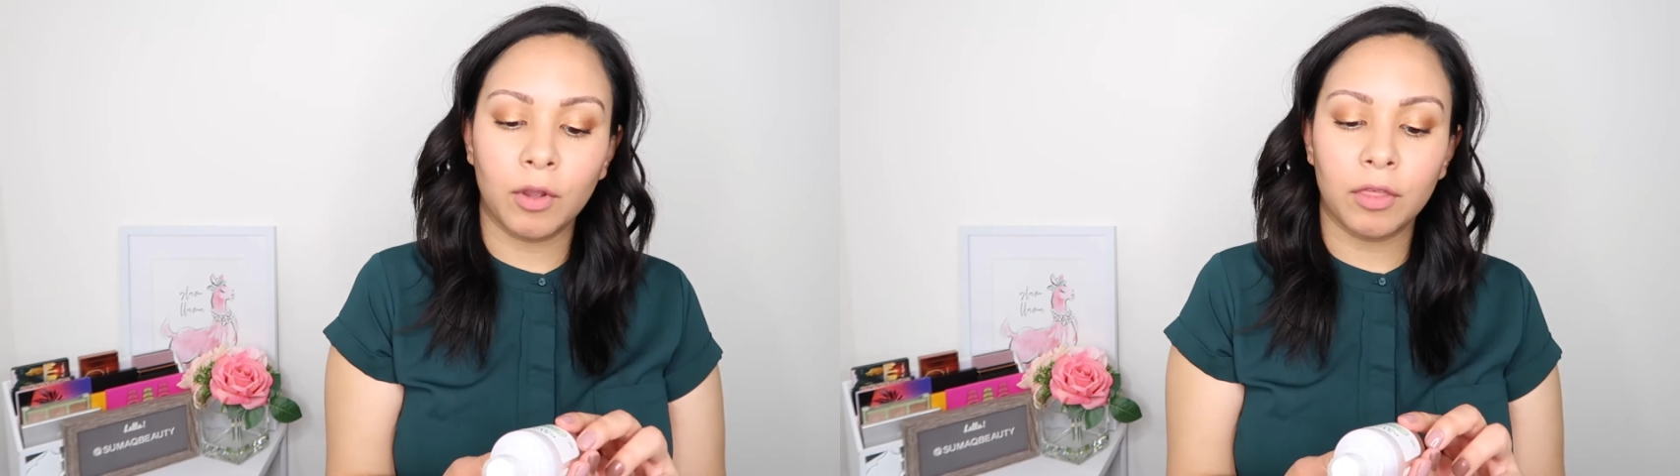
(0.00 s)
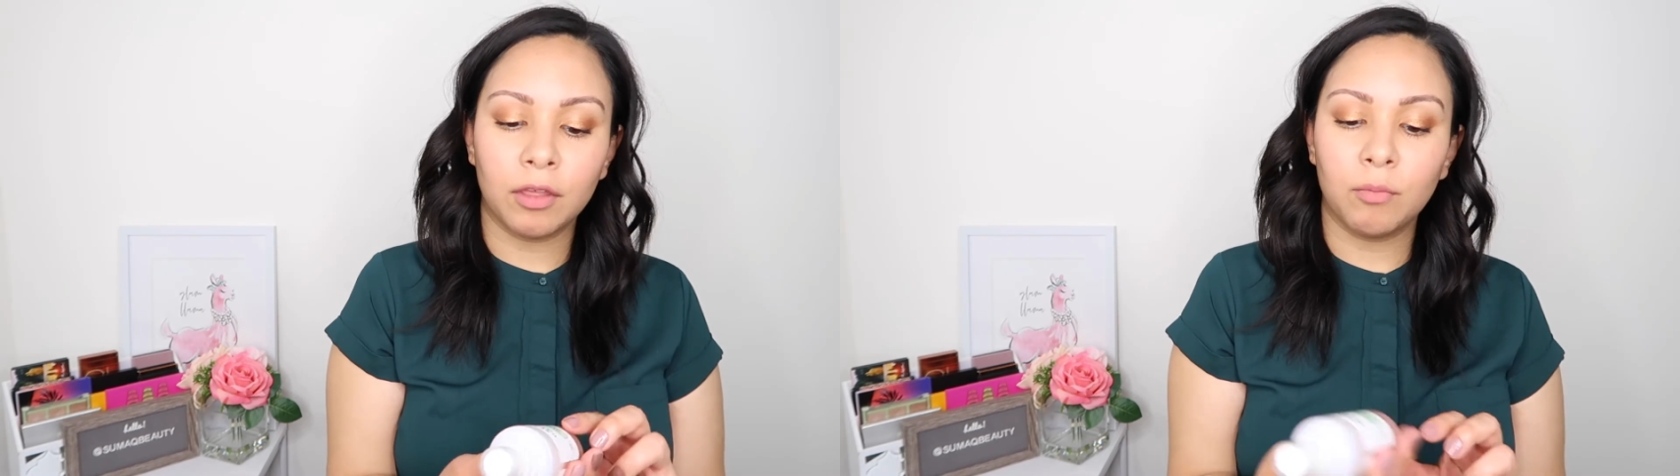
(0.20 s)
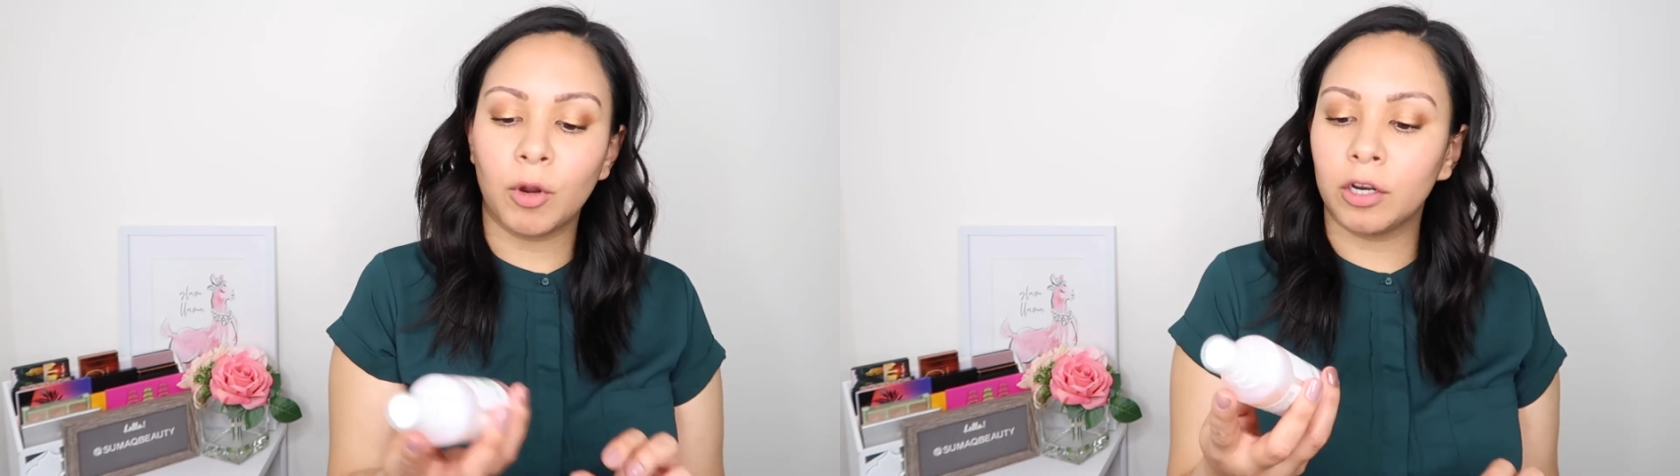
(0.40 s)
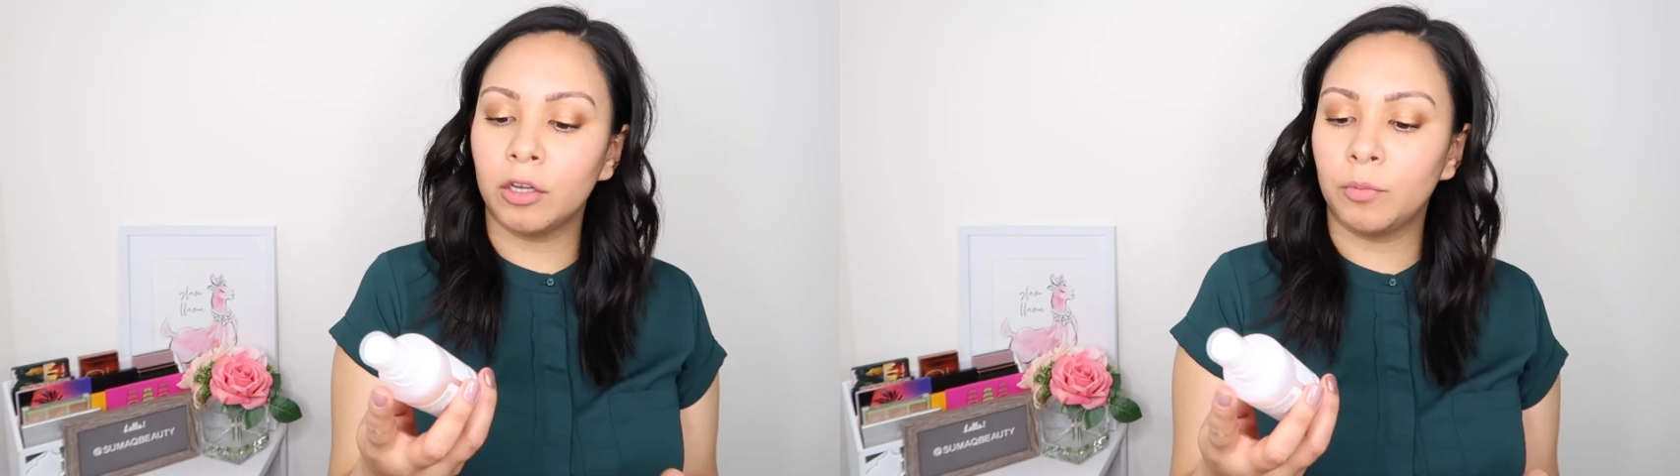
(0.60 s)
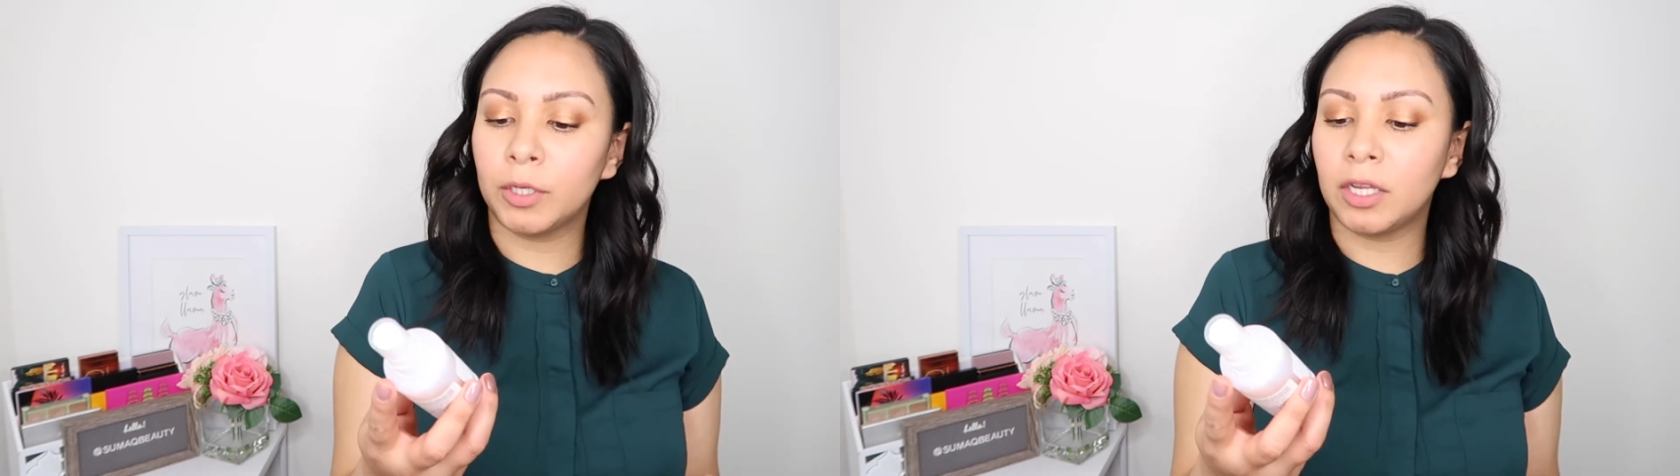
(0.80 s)
with the
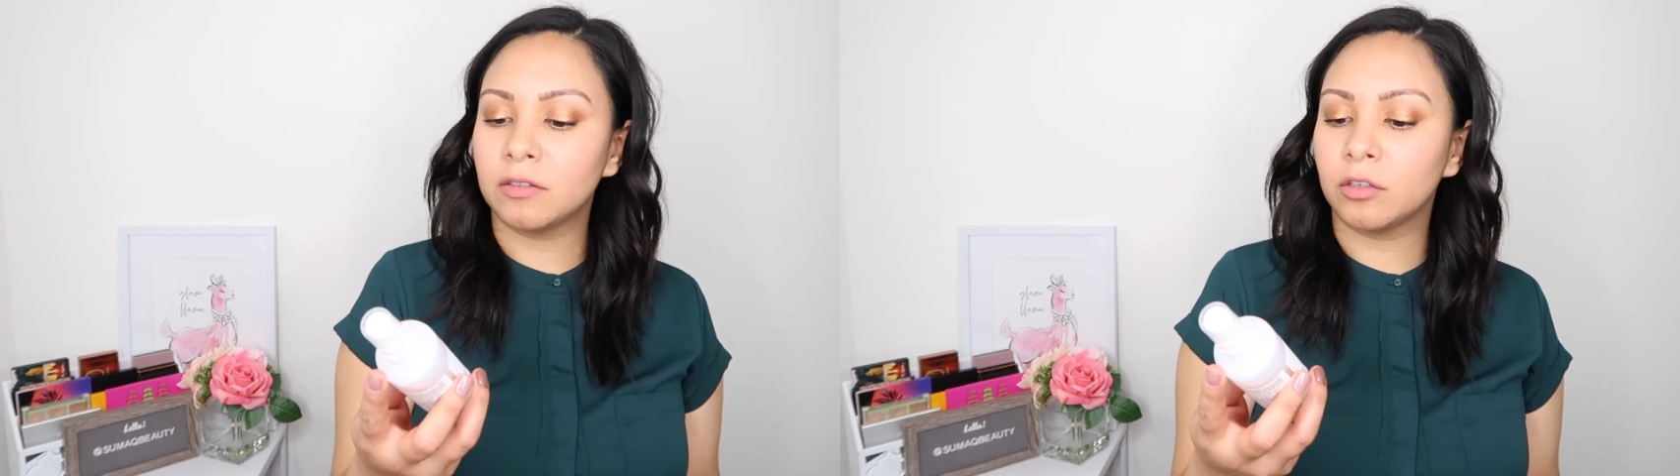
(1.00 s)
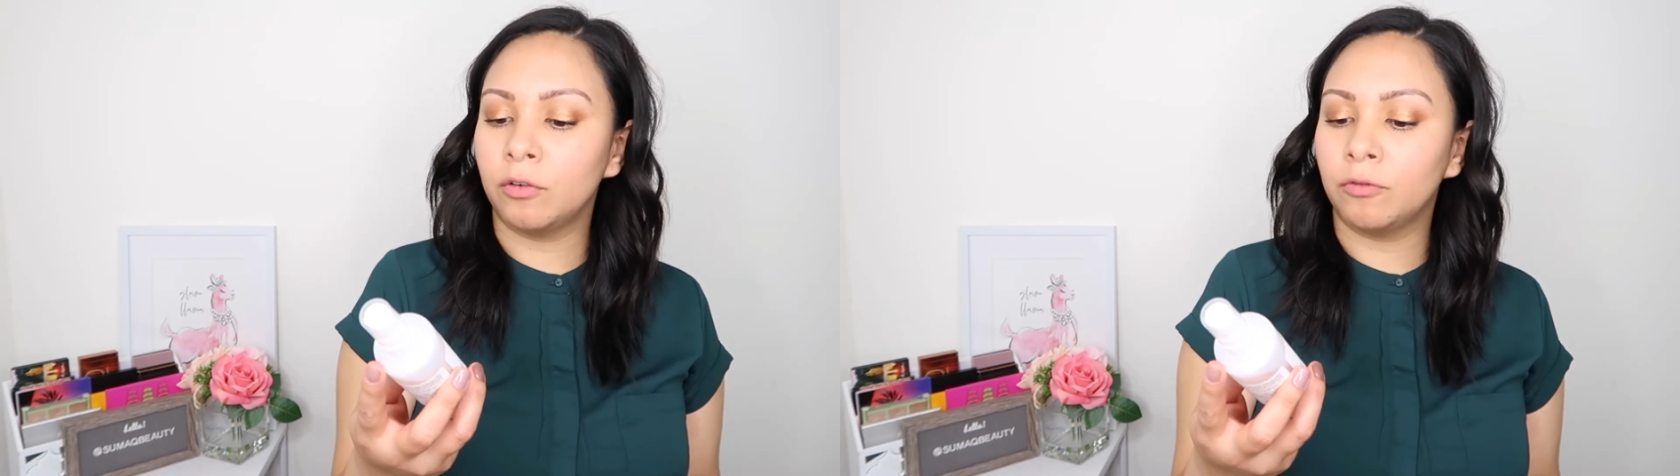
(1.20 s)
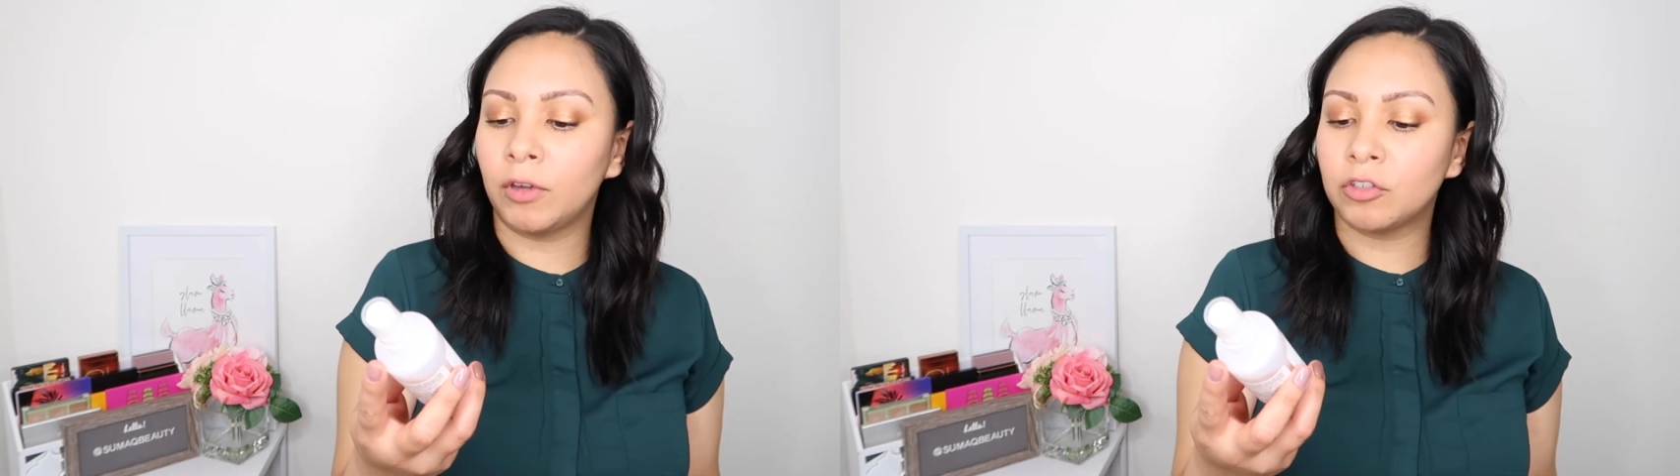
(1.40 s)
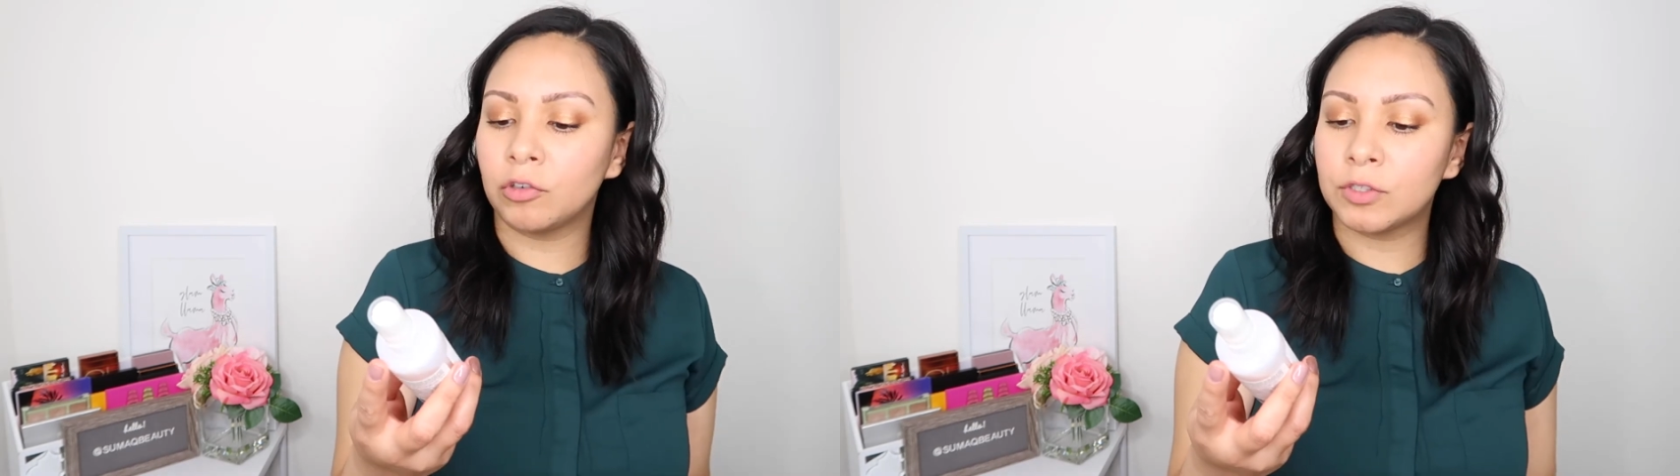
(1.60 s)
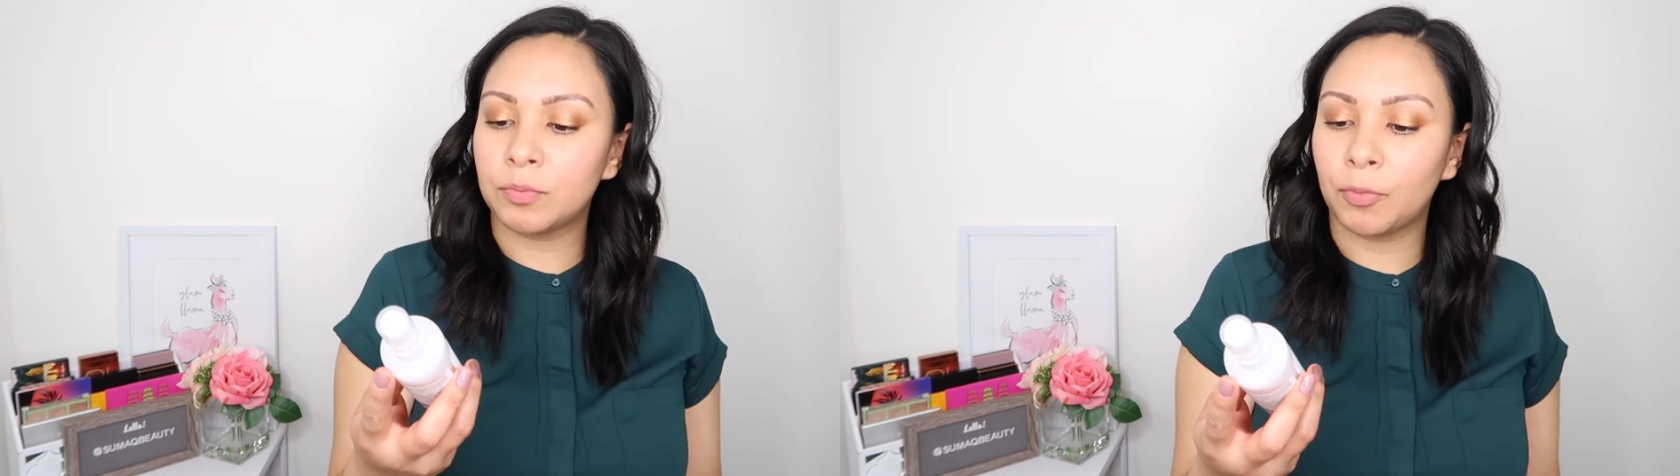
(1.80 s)
Badescu
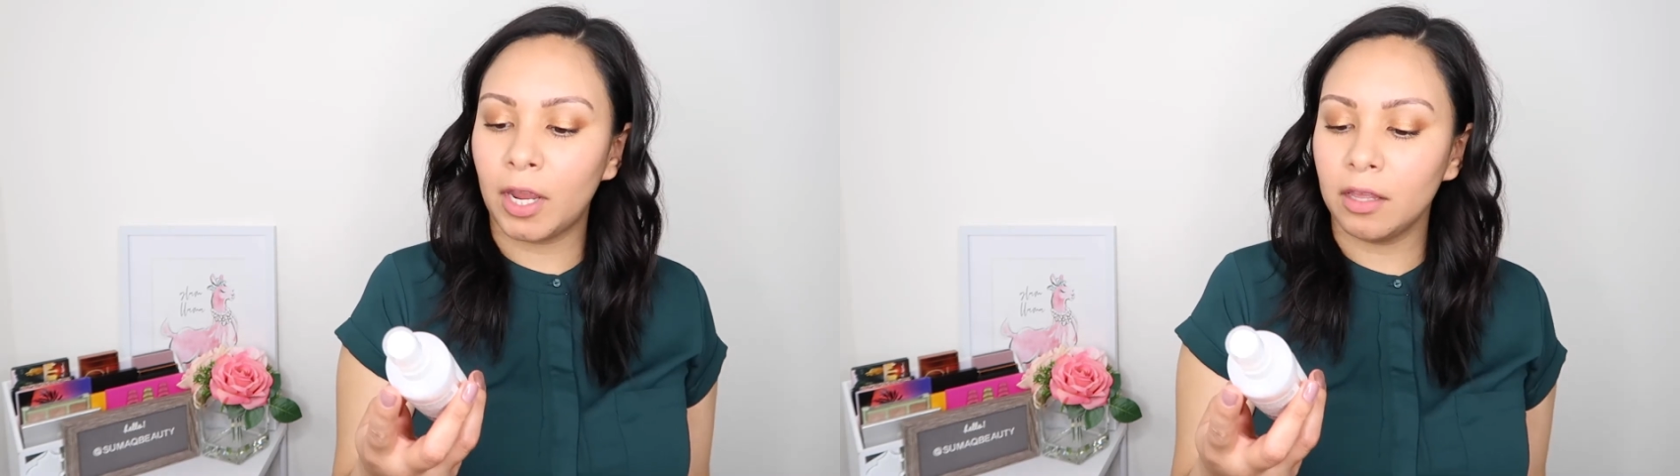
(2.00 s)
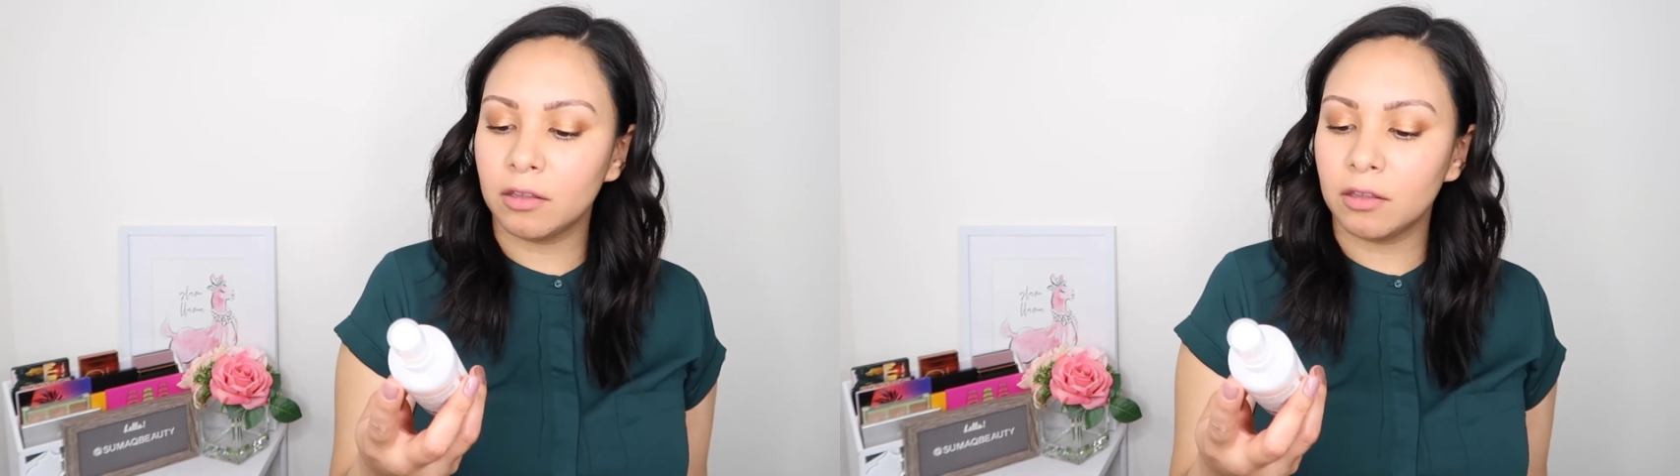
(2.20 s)
facial spray.